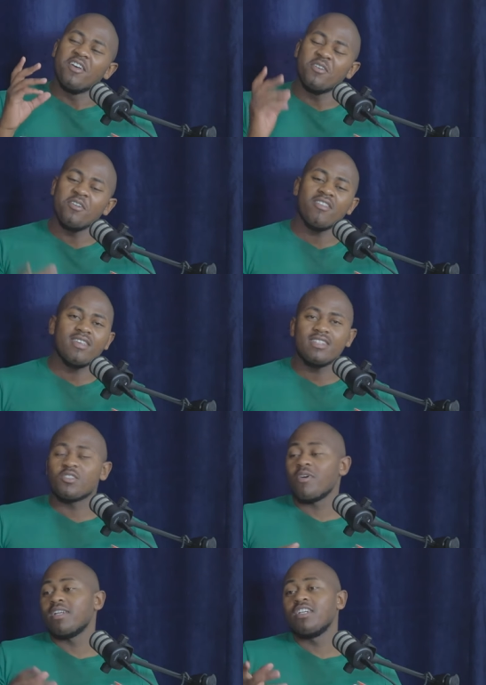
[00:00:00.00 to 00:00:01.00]
You know, this is
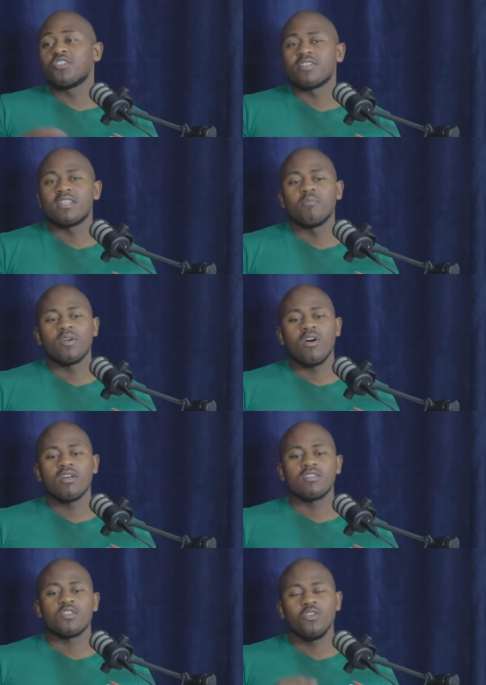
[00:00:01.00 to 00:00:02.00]
quite interesting
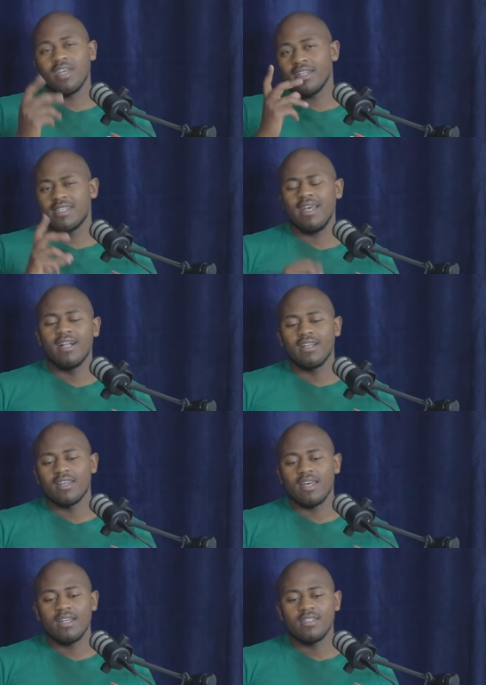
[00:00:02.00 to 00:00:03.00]
because you can tell
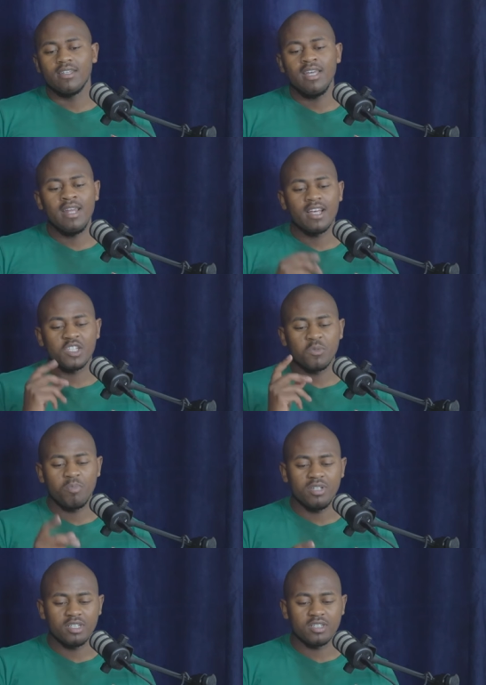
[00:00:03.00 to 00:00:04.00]
that in her
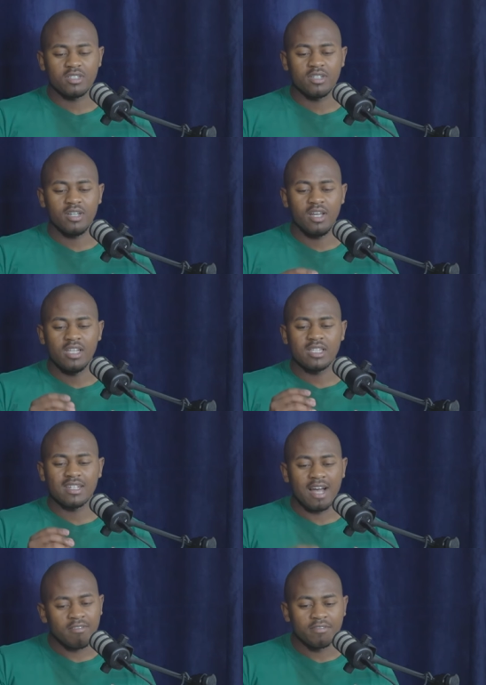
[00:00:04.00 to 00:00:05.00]
speech, it's
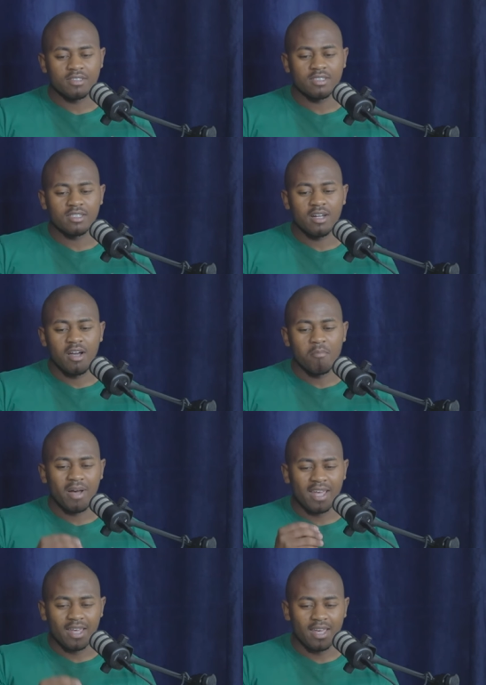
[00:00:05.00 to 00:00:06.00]
governed by
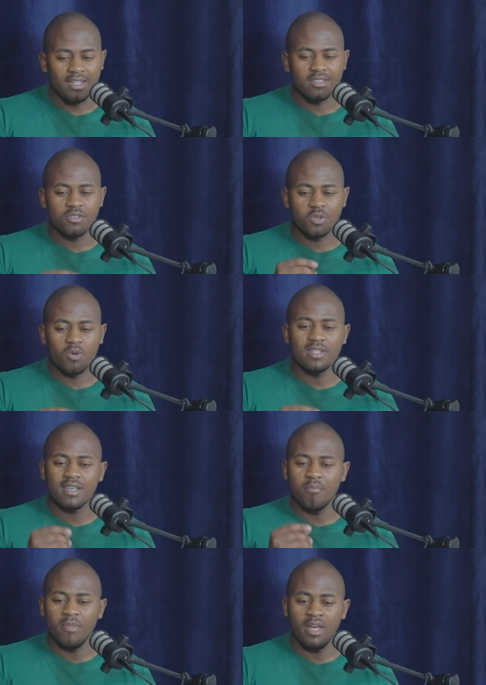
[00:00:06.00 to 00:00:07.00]
hate towards a
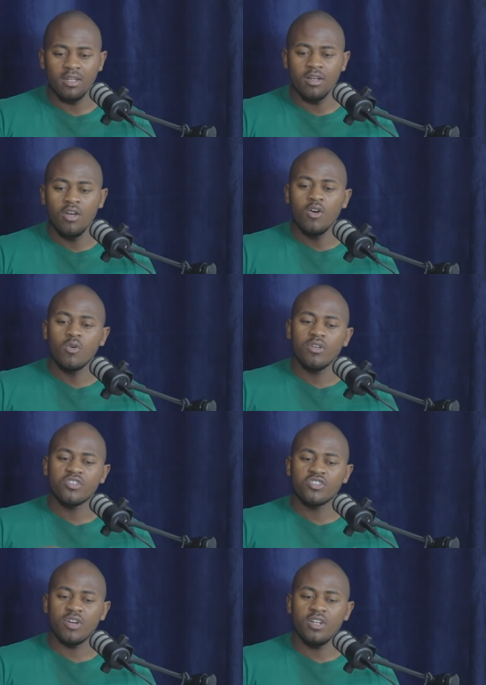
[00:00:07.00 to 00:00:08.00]
man who is
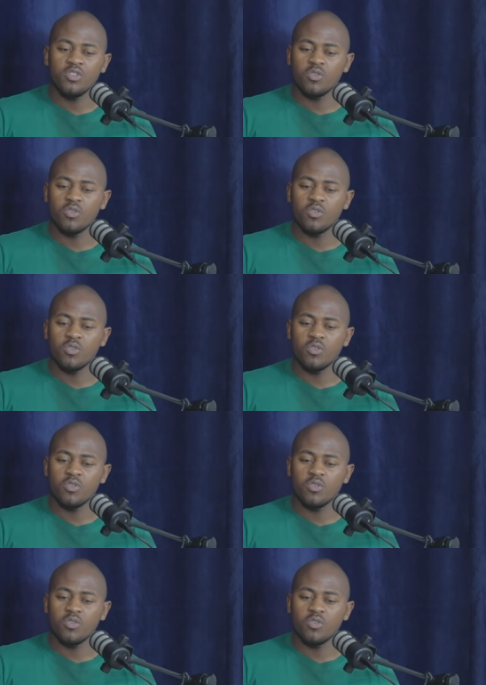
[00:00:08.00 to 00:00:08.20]
trying to